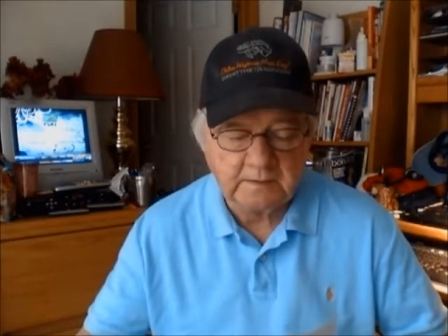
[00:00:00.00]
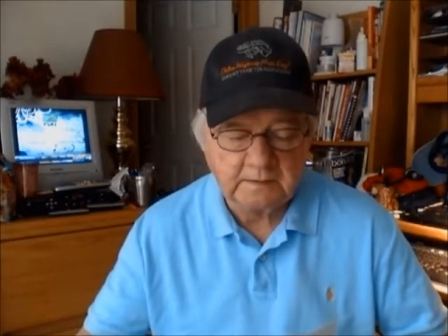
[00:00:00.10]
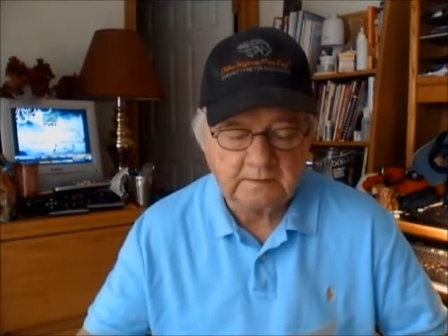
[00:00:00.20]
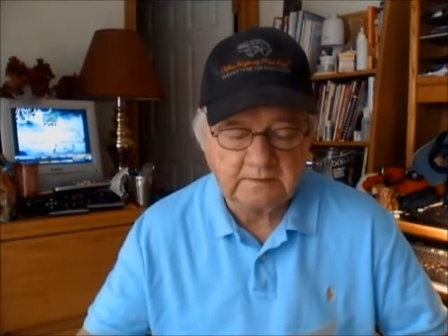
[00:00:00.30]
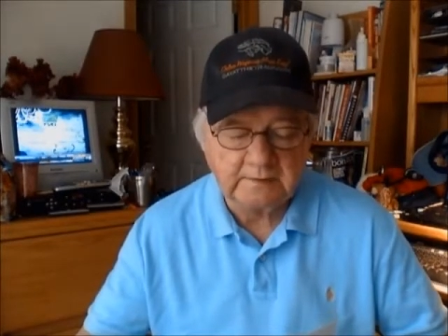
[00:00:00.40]

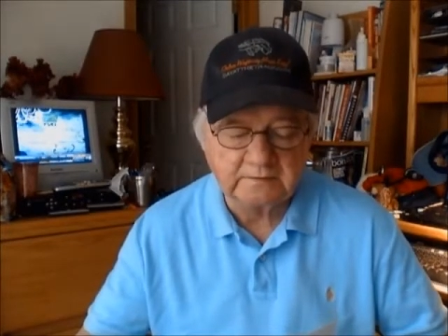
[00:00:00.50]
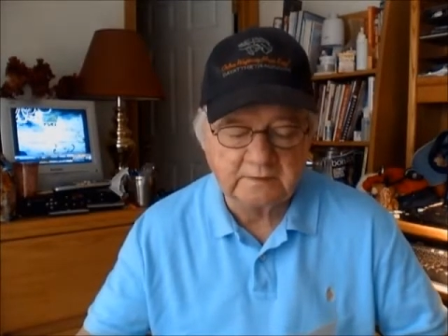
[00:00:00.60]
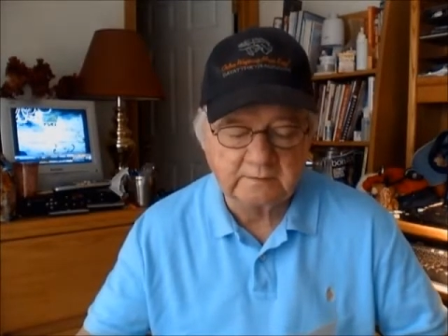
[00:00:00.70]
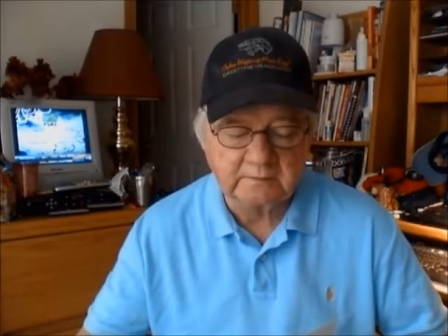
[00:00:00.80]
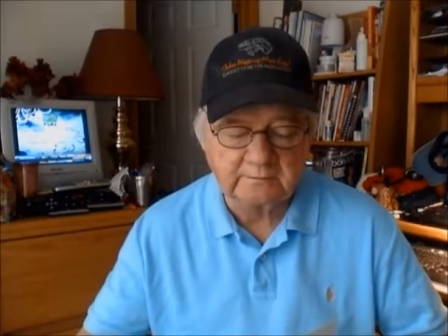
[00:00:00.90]
Contenders
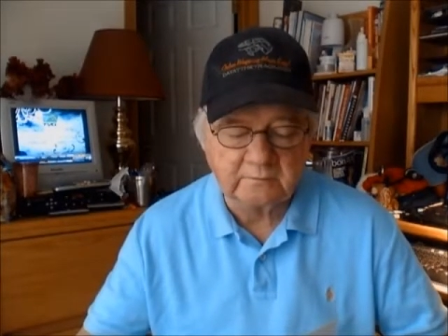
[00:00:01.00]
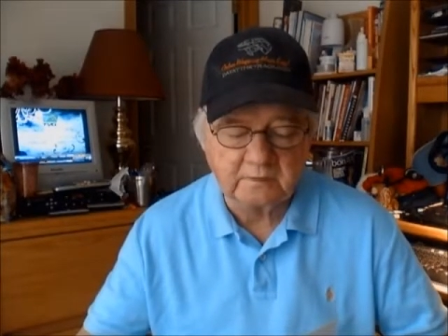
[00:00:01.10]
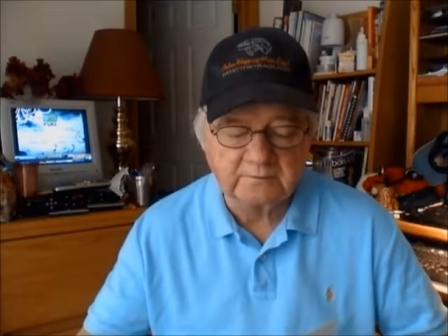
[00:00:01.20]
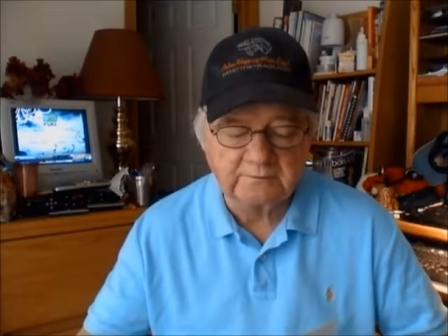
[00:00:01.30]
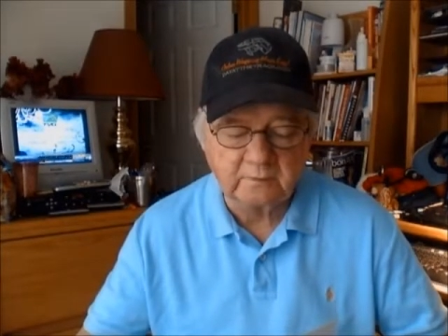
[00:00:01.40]
number
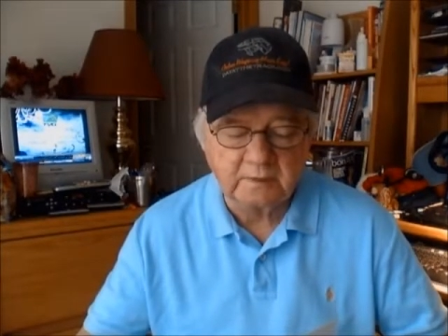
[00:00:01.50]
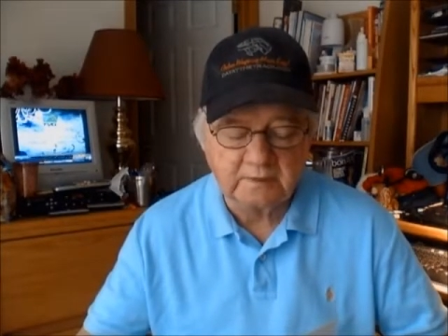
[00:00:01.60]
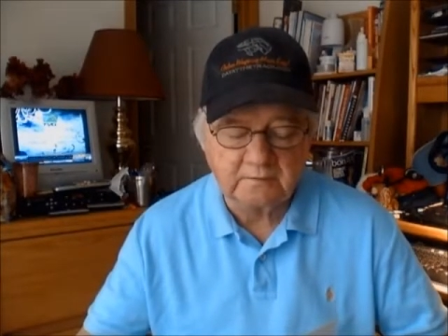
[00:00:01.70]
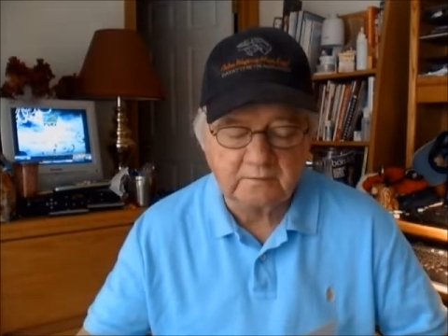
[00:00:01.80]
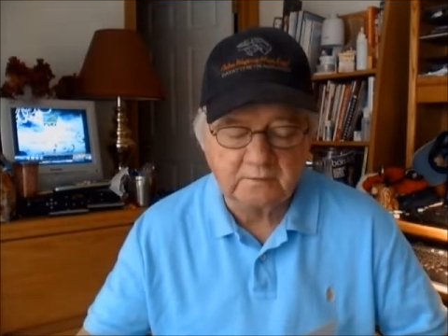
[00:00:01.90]
four,
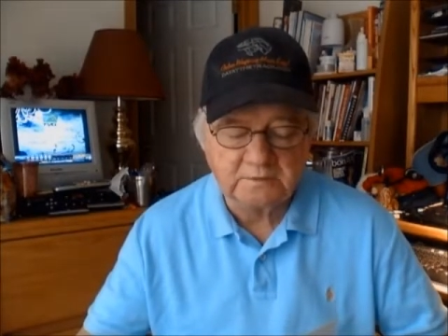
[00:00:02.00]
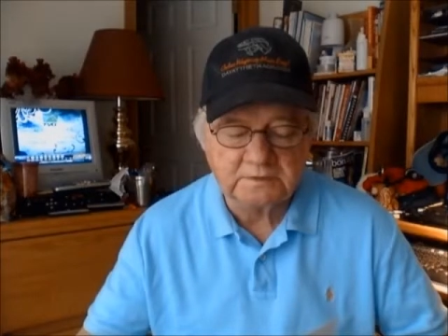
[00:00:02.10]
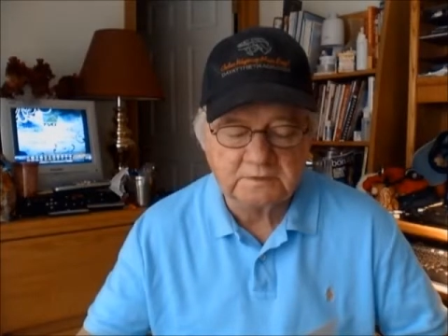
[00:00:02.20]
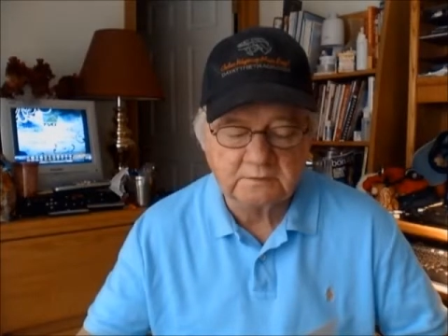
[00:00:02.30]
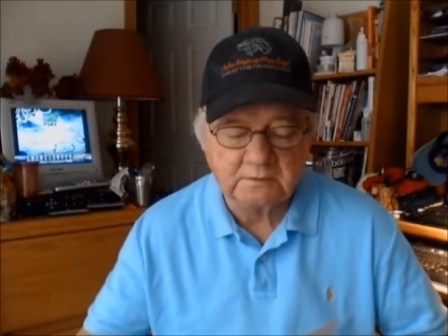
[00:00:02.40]
40
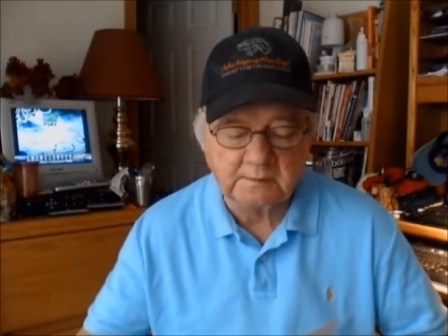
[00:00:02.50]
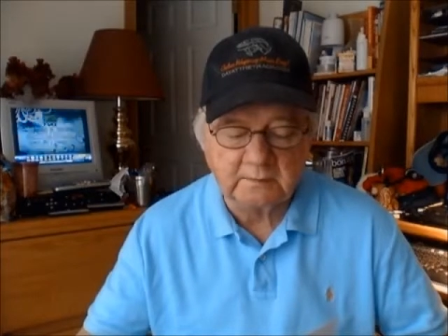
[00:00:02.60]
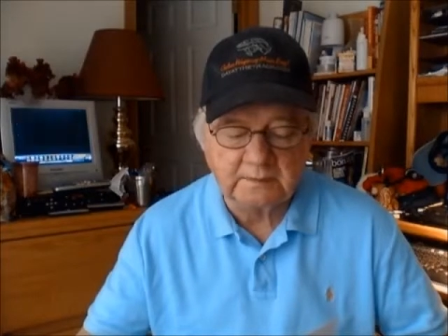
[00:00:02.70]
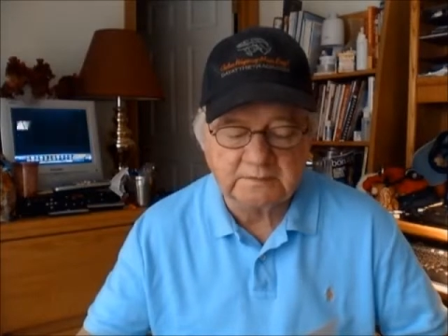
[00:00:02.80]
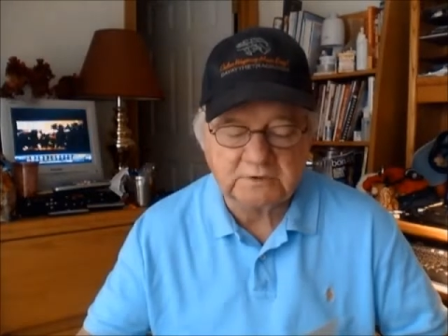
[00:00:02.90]
Deuce. Number
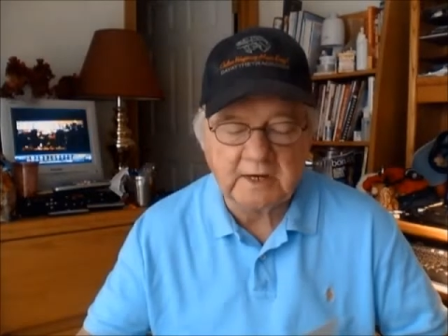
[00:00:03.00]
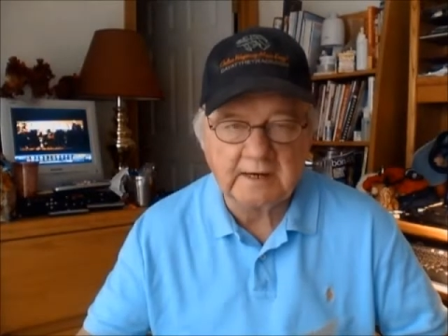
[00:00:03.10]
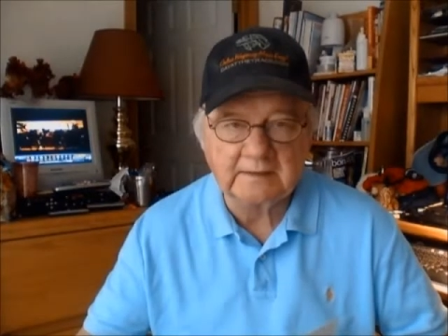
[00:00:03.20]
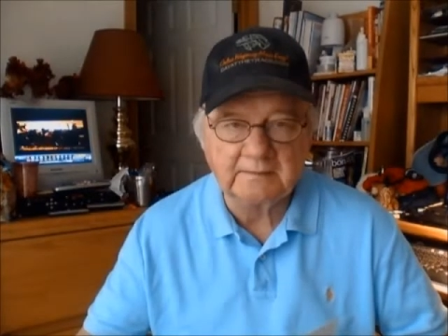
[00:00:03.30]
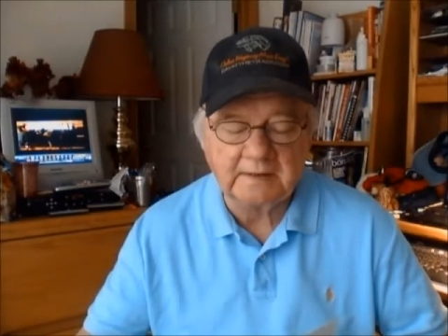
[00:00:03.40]
one,
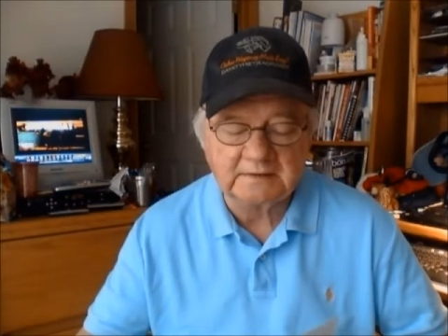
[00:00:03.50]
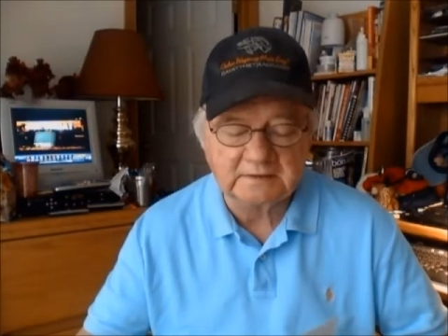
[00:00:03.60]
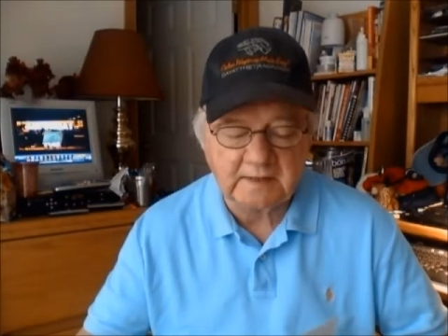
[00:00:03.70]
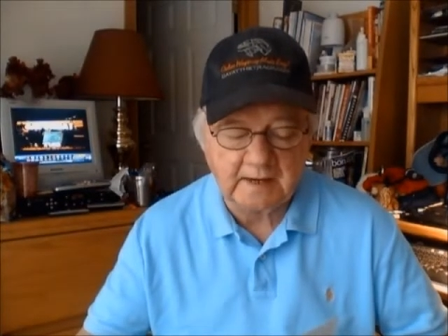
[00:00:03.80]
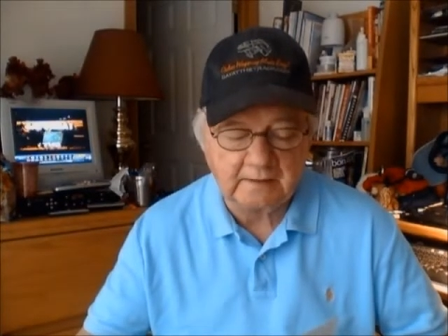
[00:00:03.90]
Jack in My
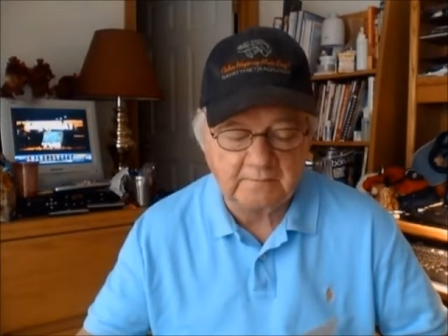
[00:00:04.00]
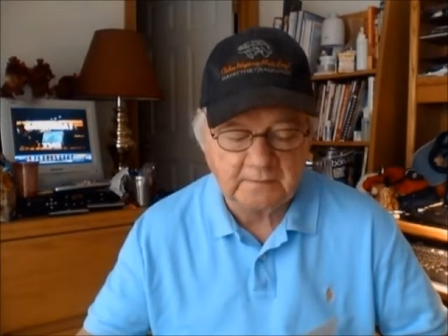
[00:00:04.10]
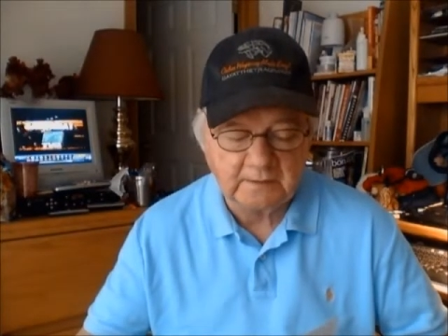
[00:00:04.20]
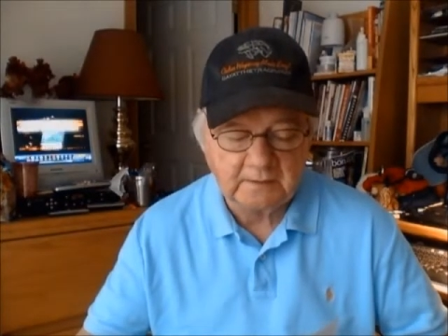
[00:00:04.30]
Style.